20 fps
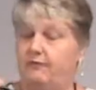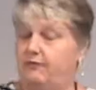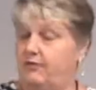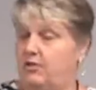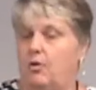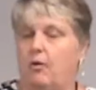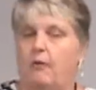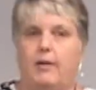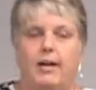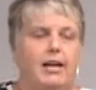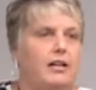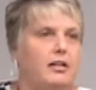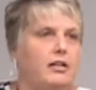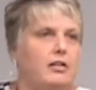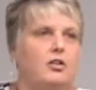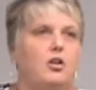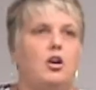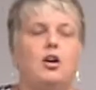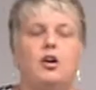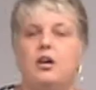So if I got a
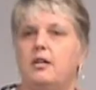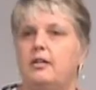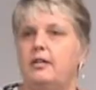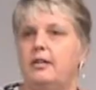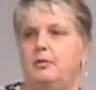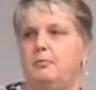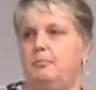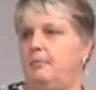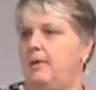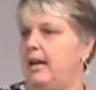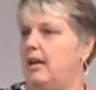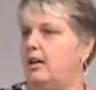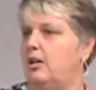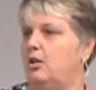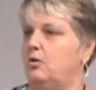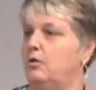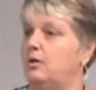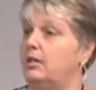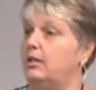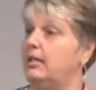card in the mail
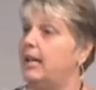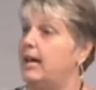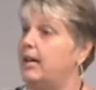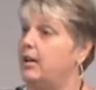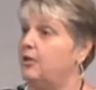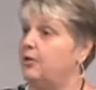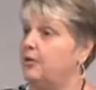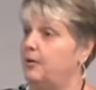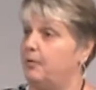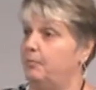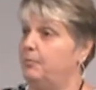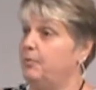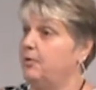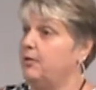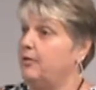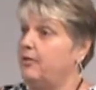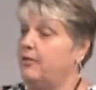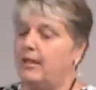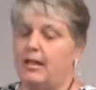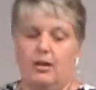or a letter or a
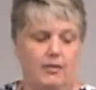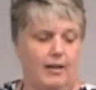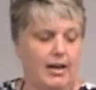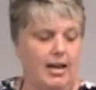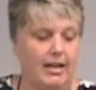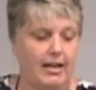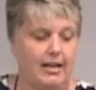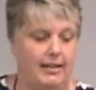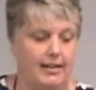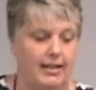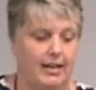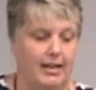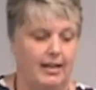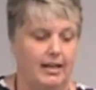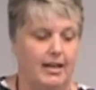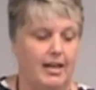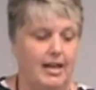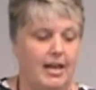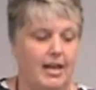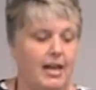birthday or anything,
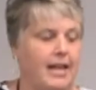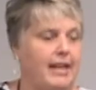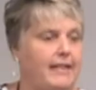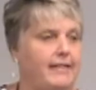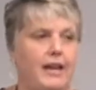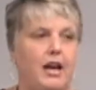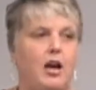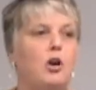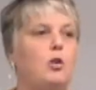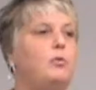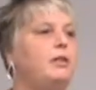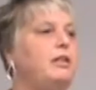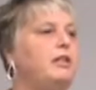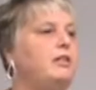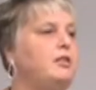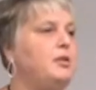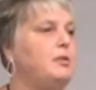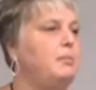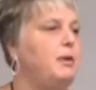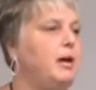they all went
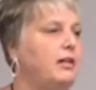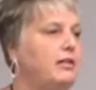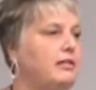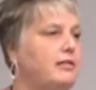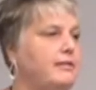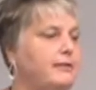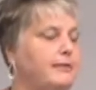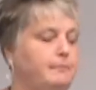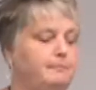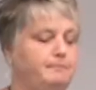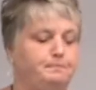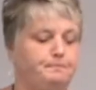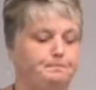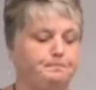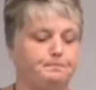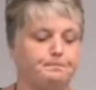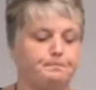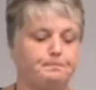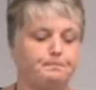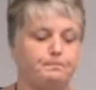into the box.
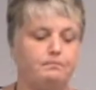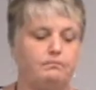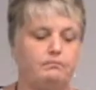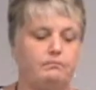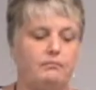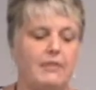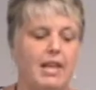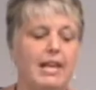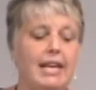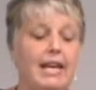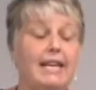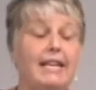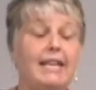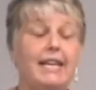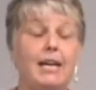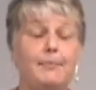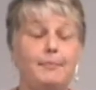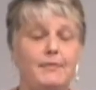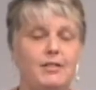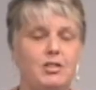And I
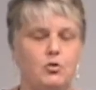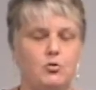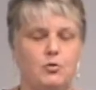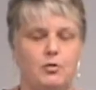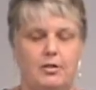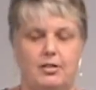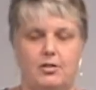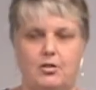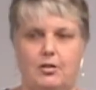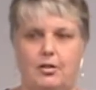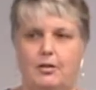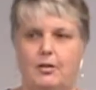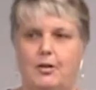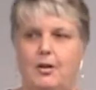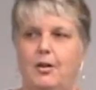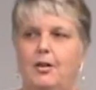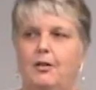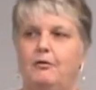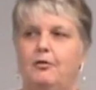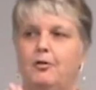kept this tradition
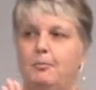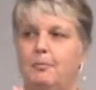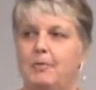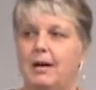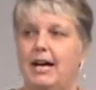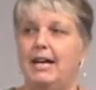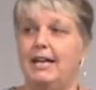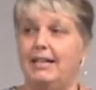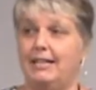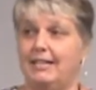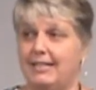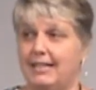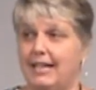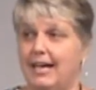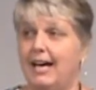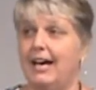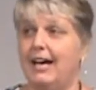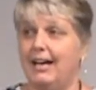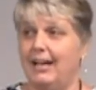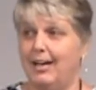for my
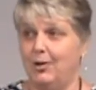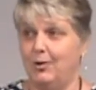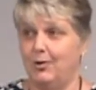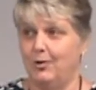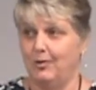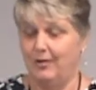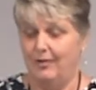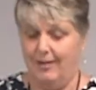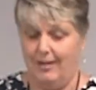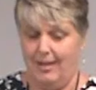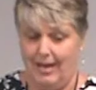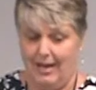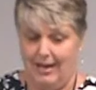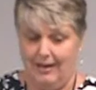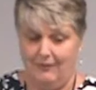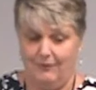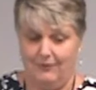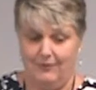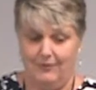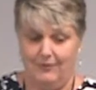entire life